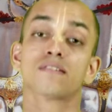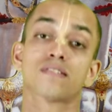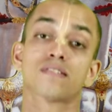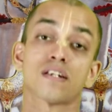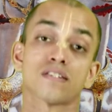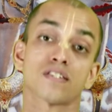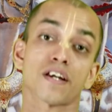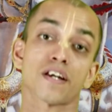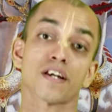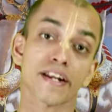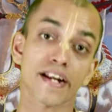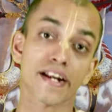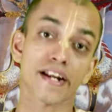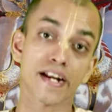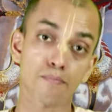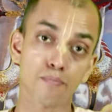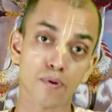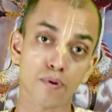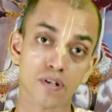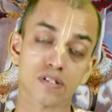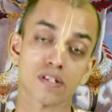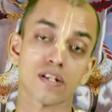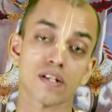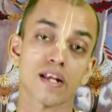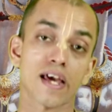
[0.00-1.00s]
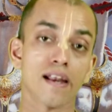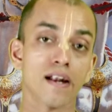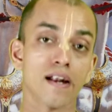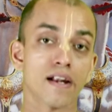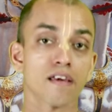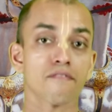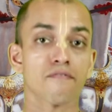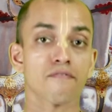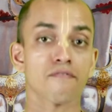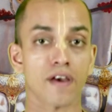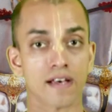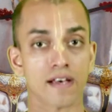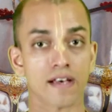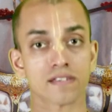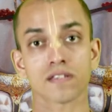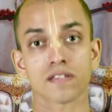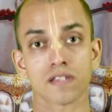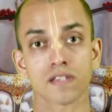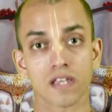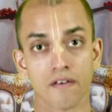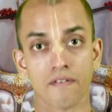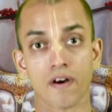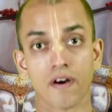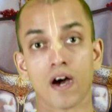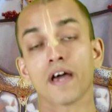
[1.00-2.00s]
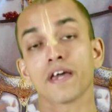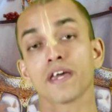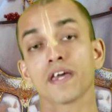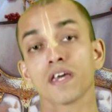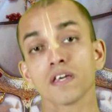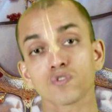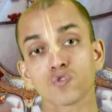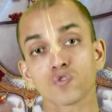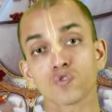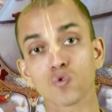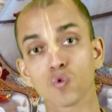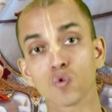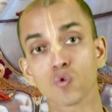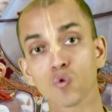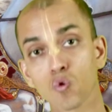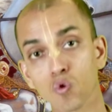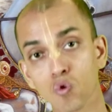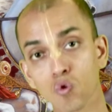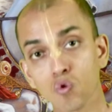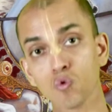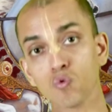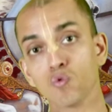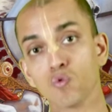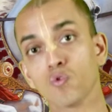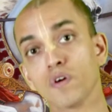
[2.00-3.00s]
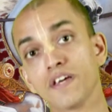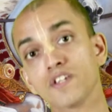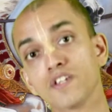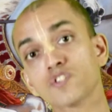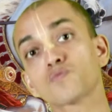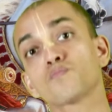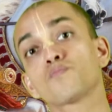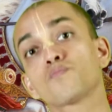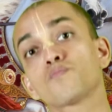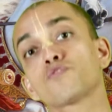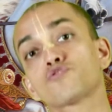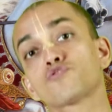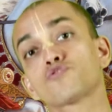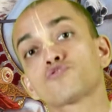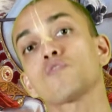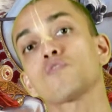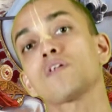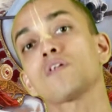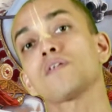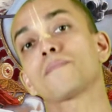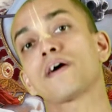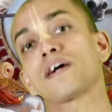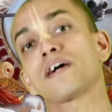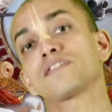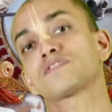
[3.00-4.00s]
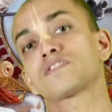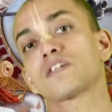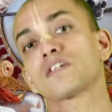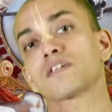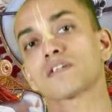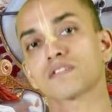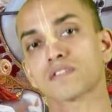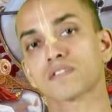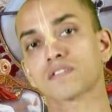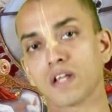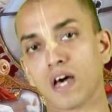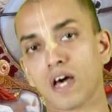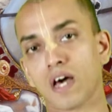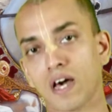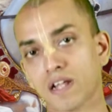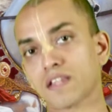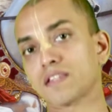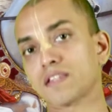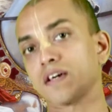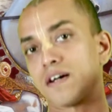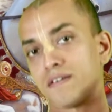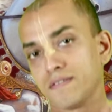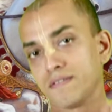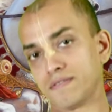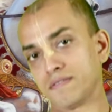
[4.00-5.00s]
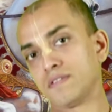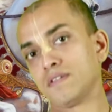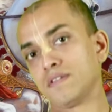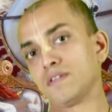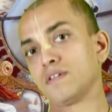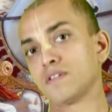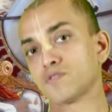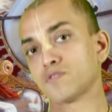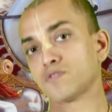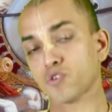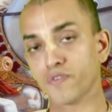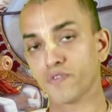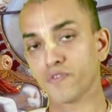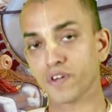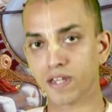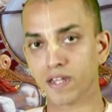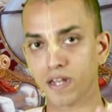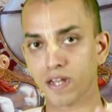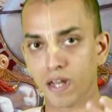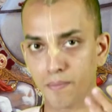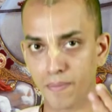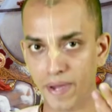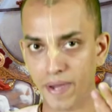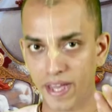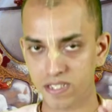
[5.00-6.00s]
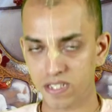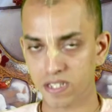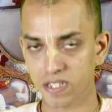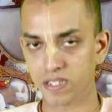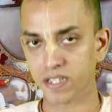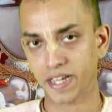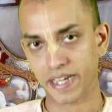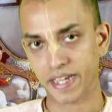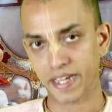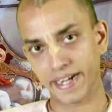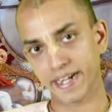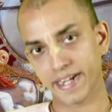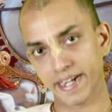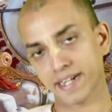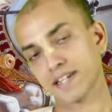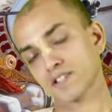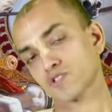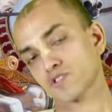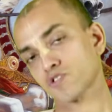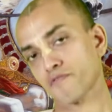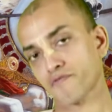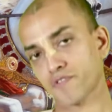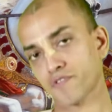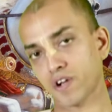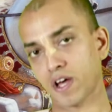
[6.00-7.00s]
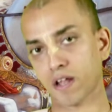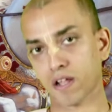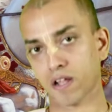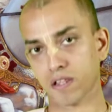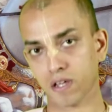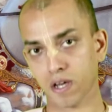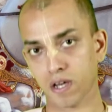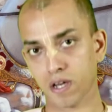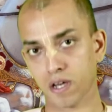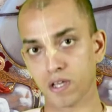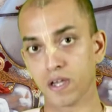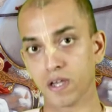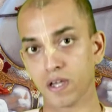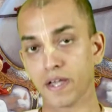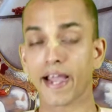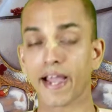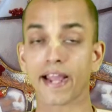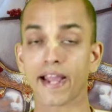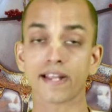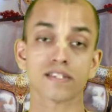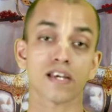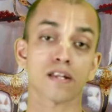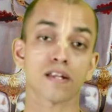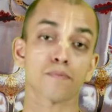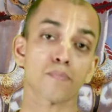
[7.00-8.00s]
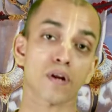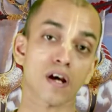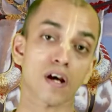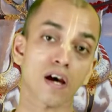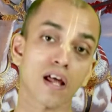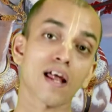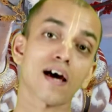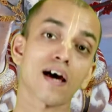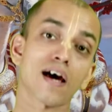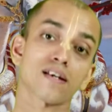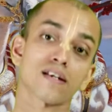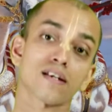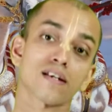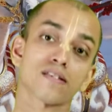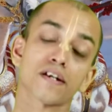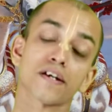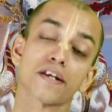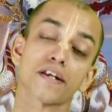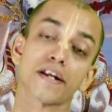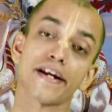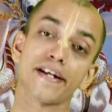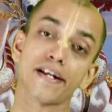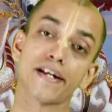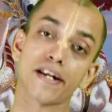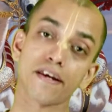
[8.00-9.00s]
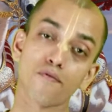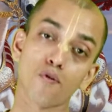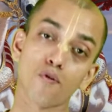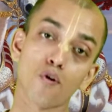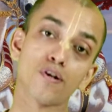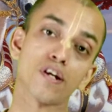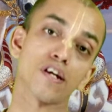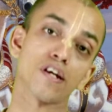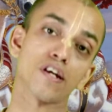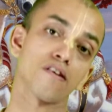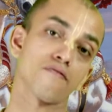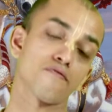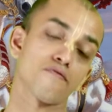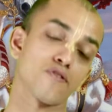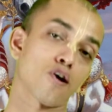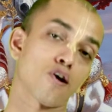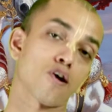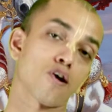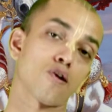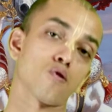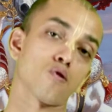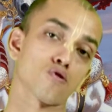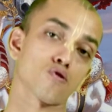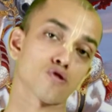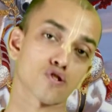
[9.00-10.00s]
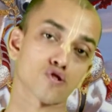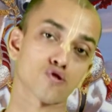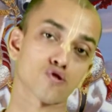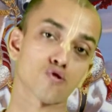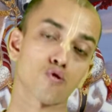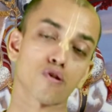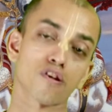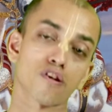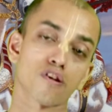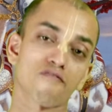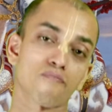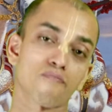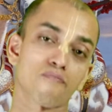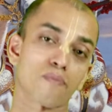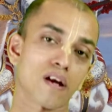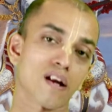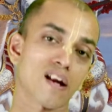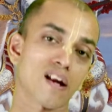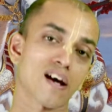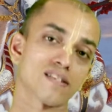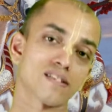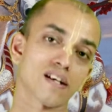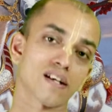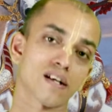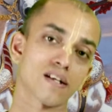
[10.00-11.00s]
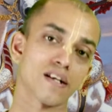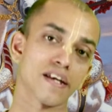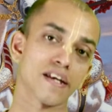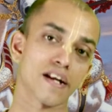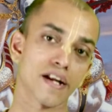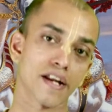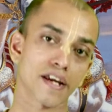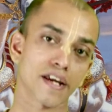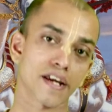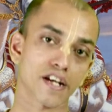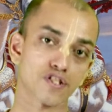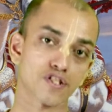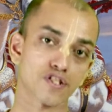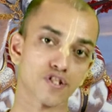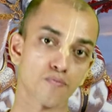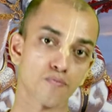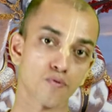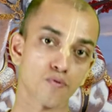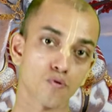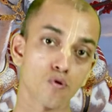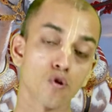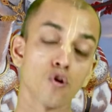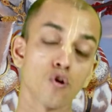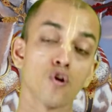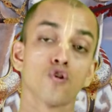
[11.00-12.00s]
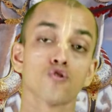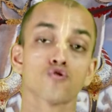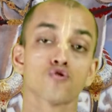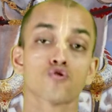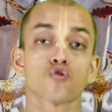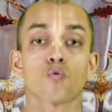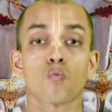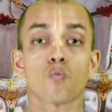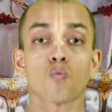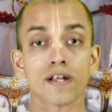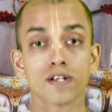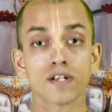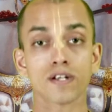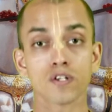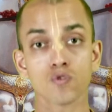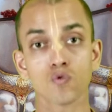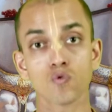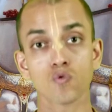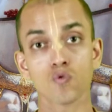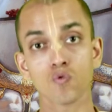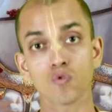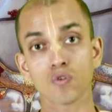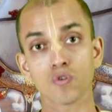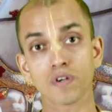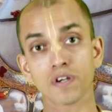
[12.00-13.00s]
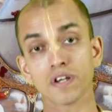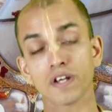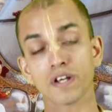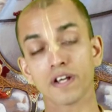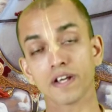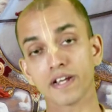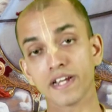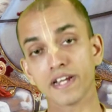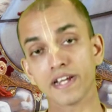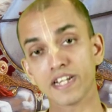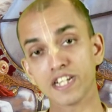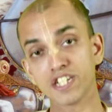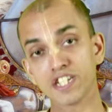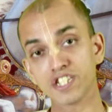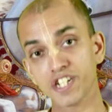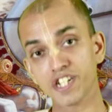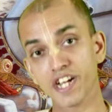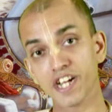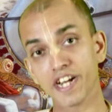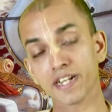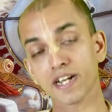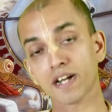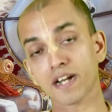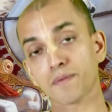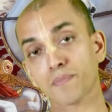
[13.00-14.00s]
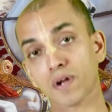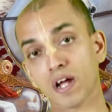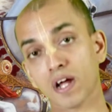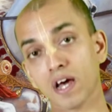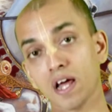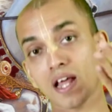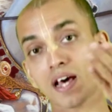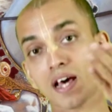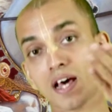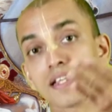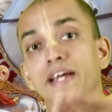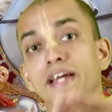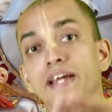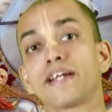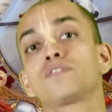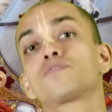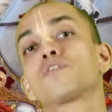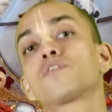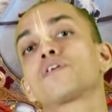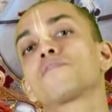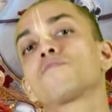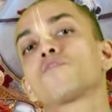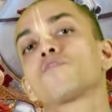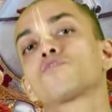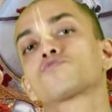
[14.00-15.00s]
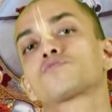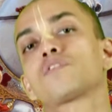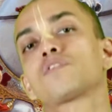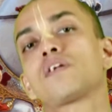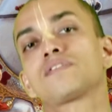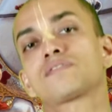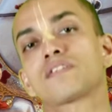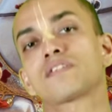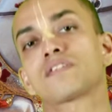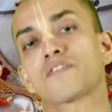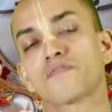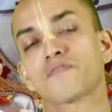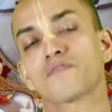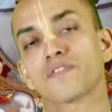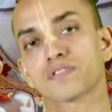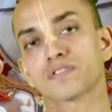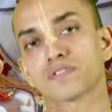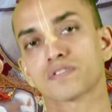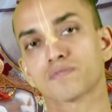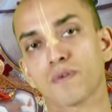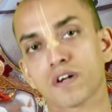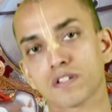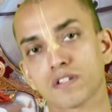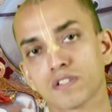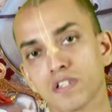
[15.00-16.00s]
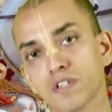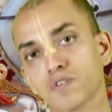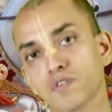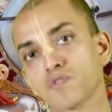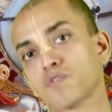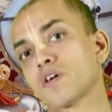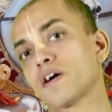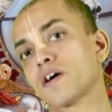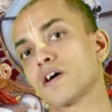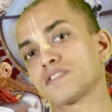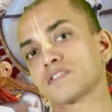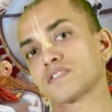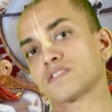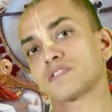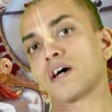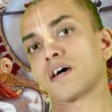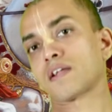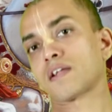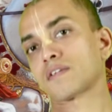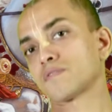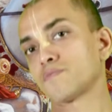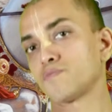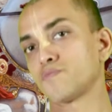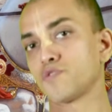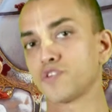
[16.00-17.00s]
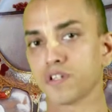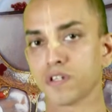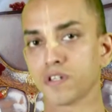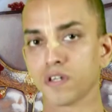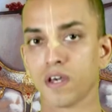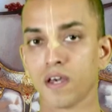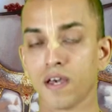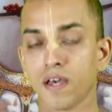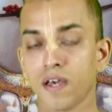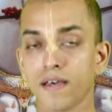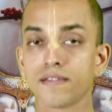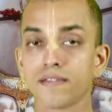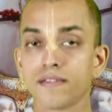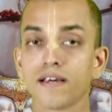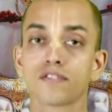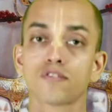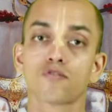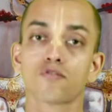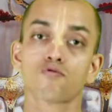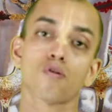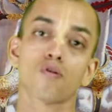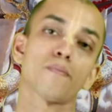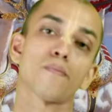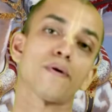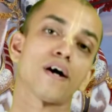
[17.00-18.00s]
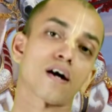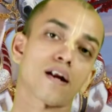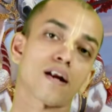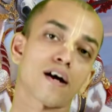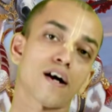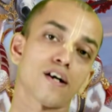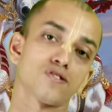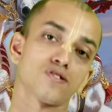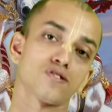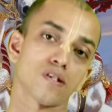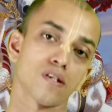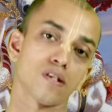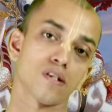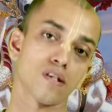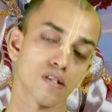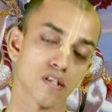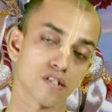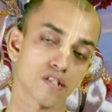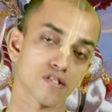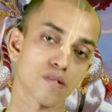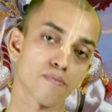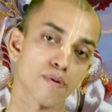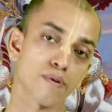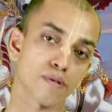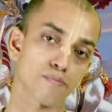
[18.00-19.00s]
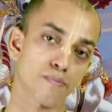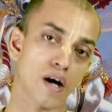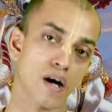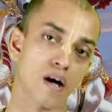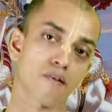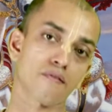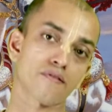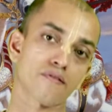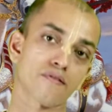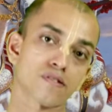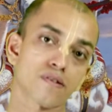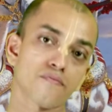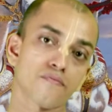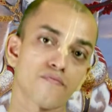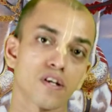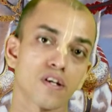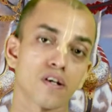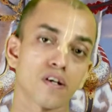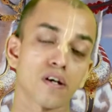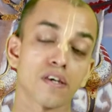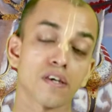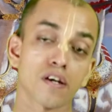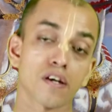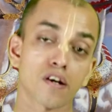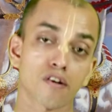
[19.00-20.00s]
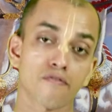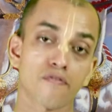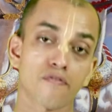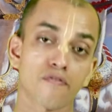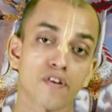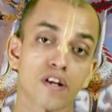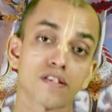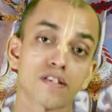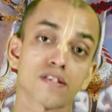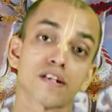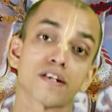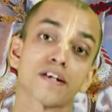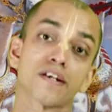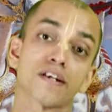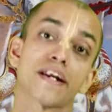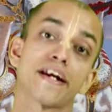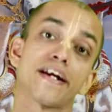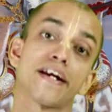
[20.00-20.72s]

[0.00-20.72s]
Such a great personality, Vyasadeva, his guru, his spiritual master is Narada. So we can imagine the greatness of Narada. And then Prahlada, the great devotee, we all know the story of Prahlada and Hiranyakashipu. So one who initiated Prahlada into devotional service, Bhakti Yoga, is Narada Muni. Then Dhruva Maharaj, in the Srimad Bhagavatam, we hear of another